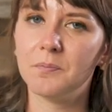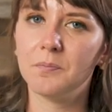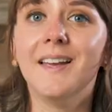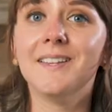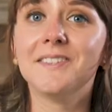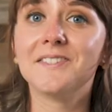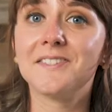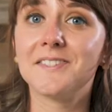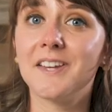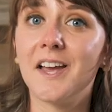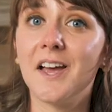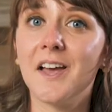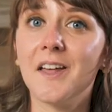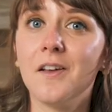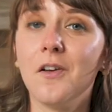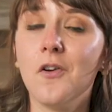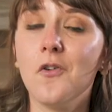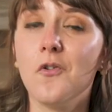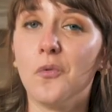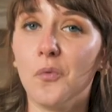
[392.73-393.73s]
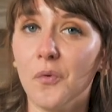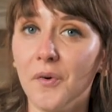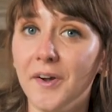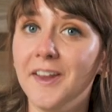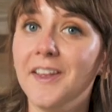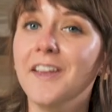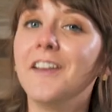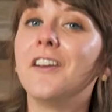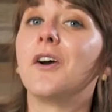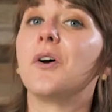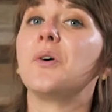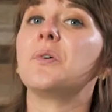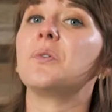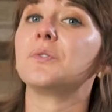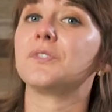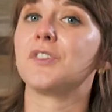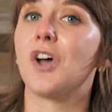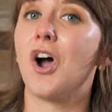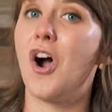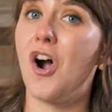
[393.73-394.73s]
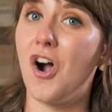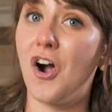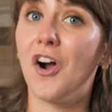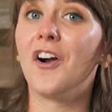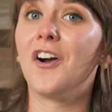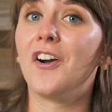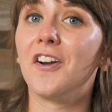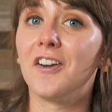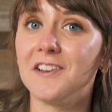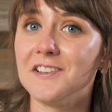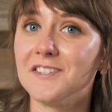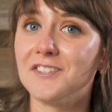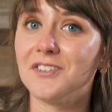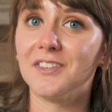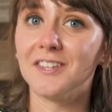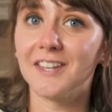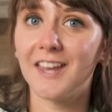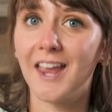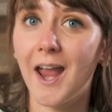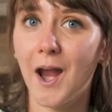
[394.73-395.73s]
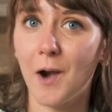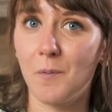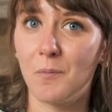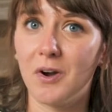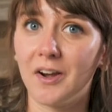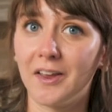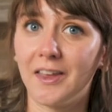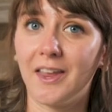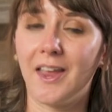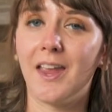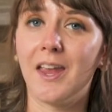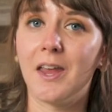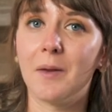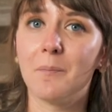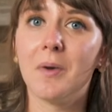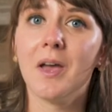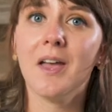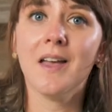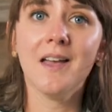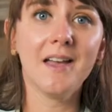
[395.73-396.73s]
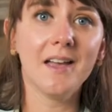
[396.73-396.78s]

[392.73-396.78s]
Instead, Ring goes hard into the camera game.